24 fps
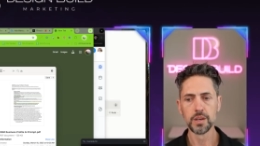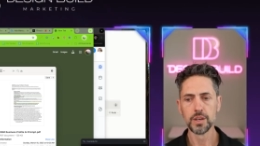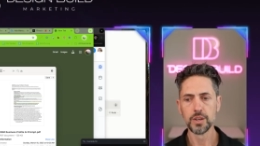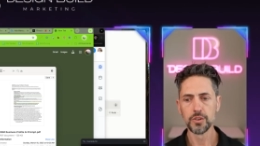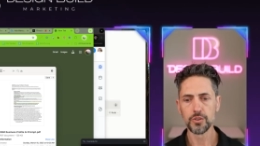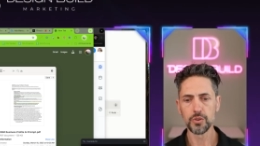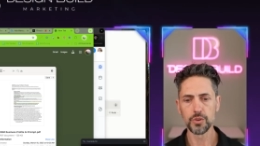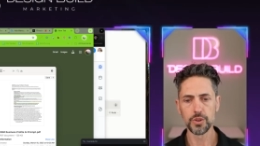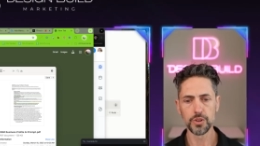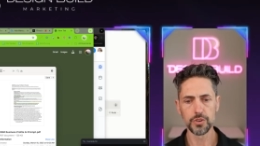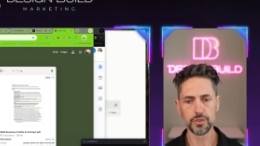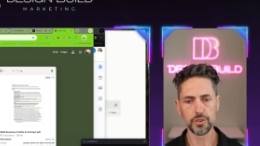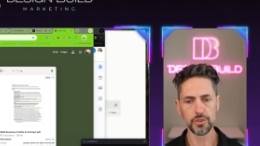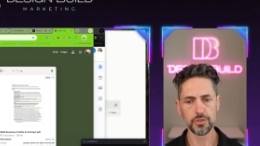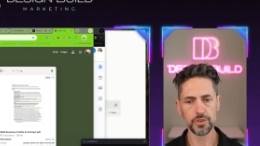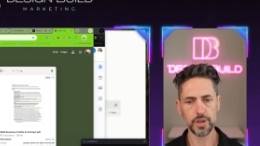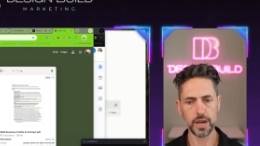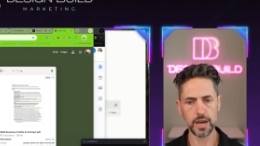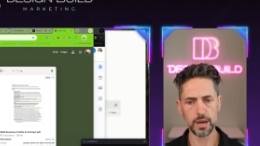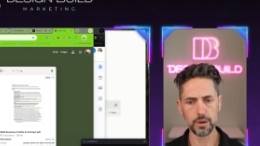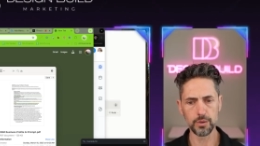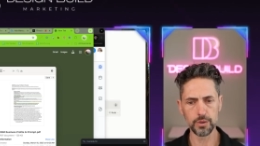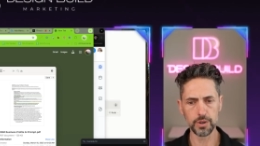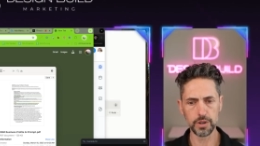So this is
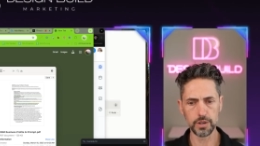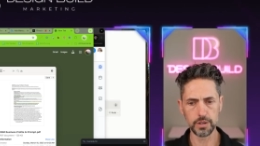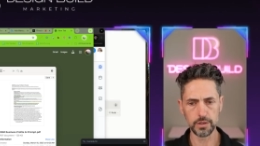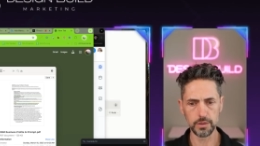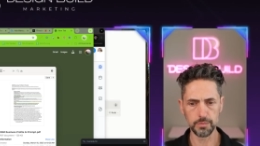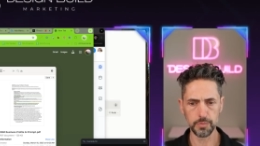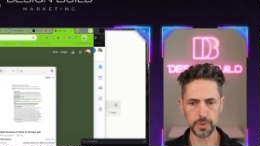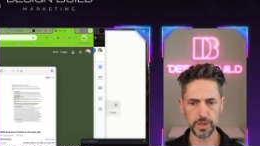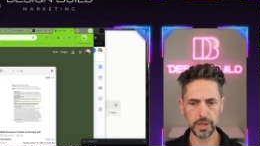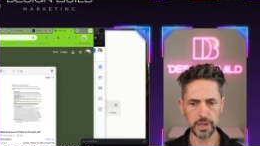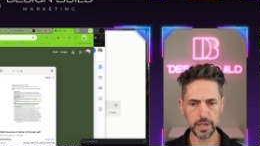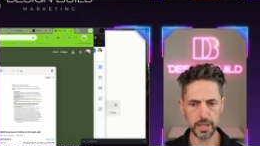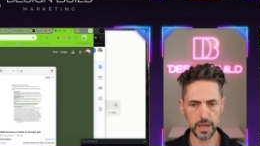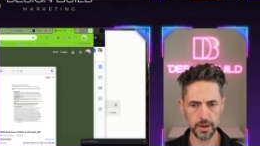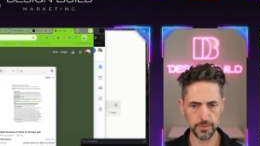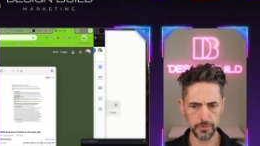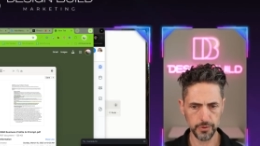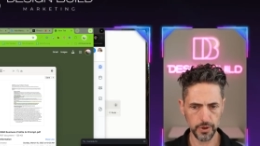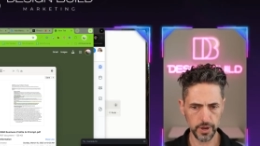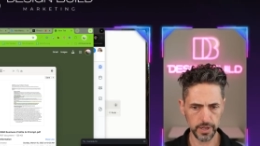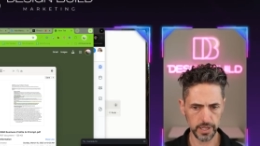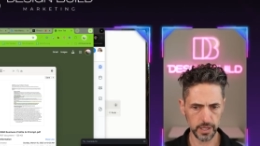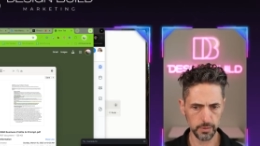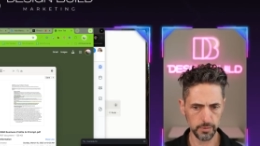our PDF
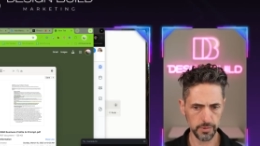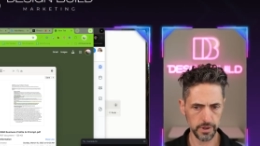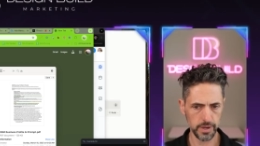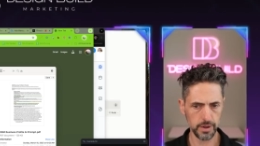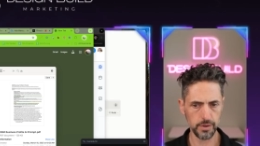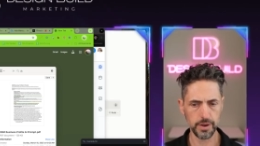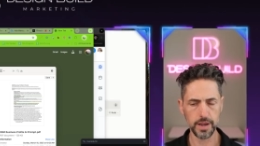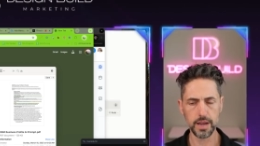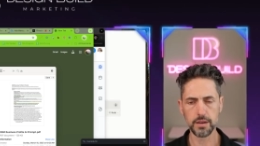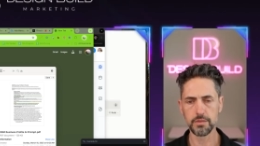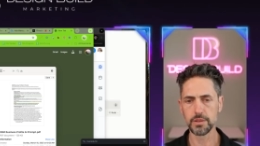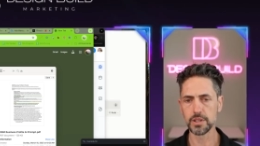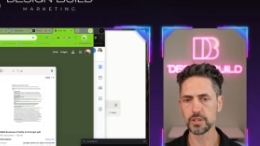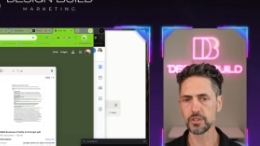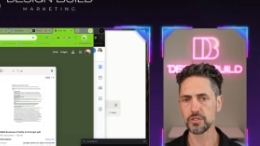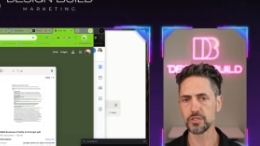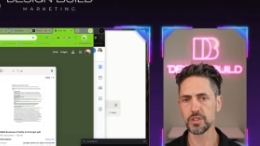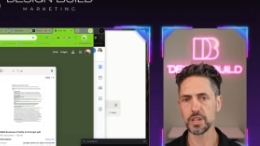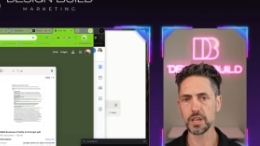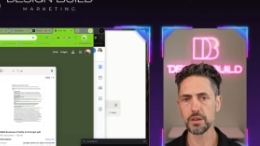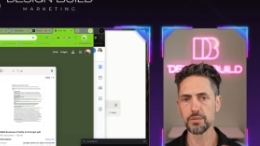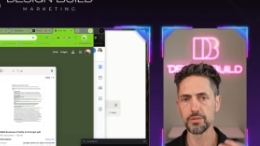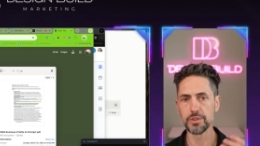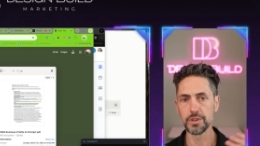document. Now I have this
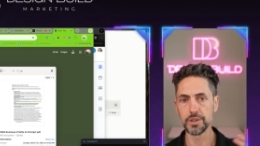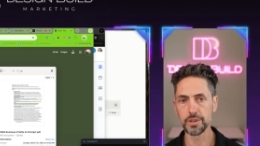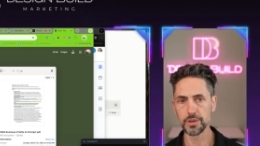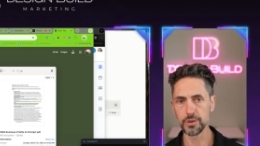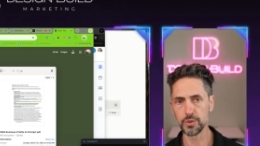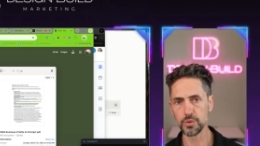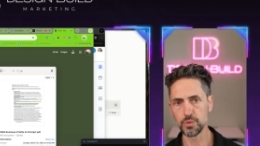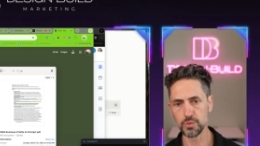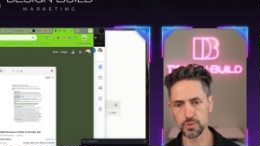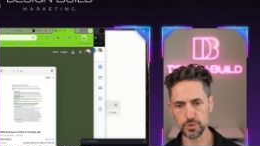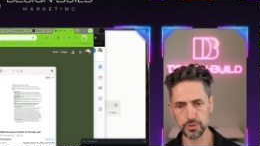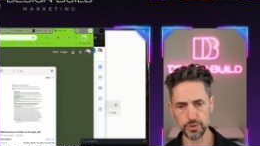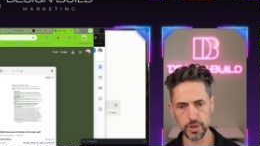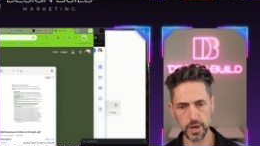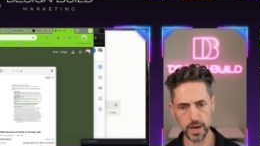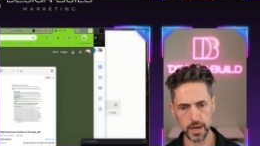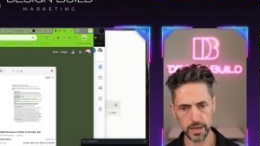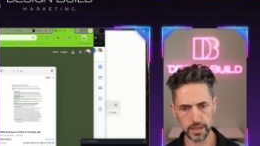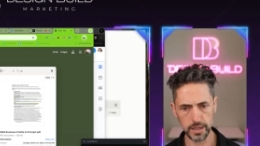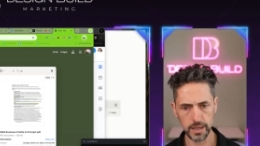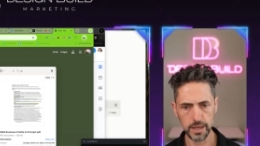saved in a Google Doc,